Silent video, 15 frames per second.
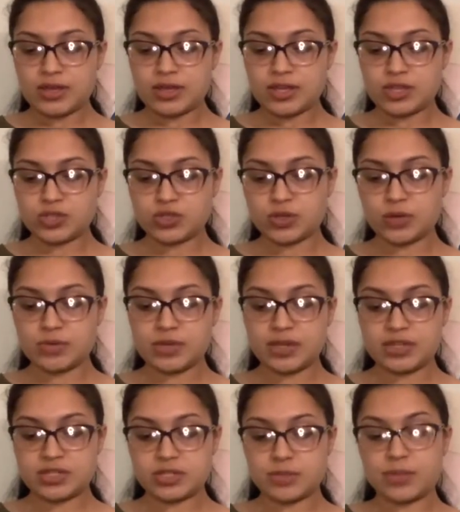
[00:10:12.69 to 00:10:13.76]

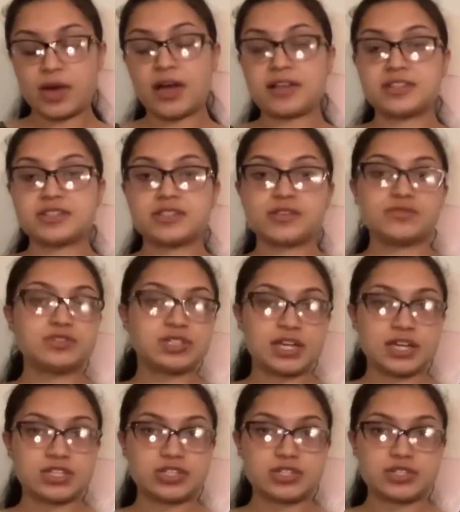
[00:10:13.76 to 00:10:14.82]
contributing to positive
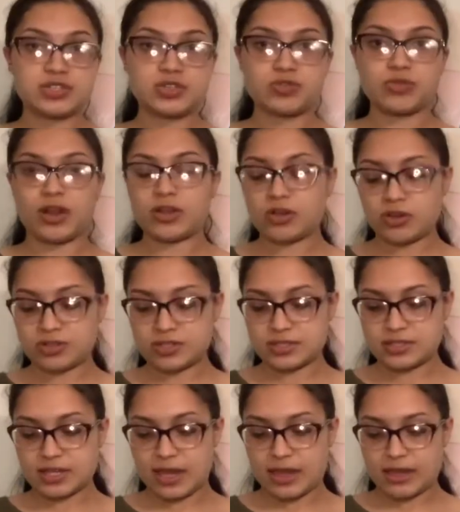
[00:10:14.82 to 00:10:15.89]
changes throughout our
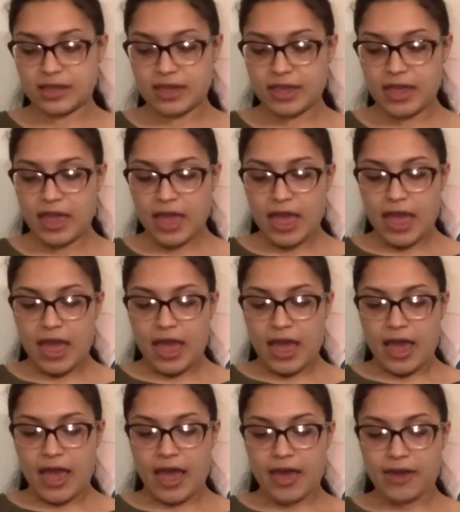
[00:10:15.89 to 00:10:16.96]
society
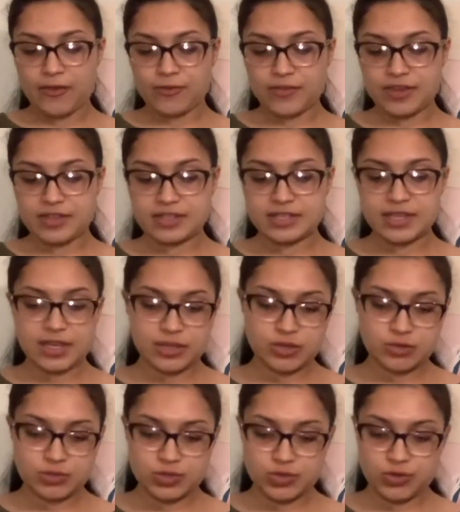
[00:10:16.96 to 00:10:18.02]
have
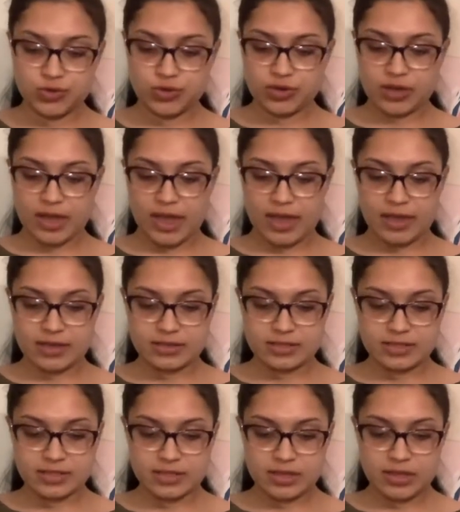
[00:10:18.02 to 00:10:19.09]
continued to create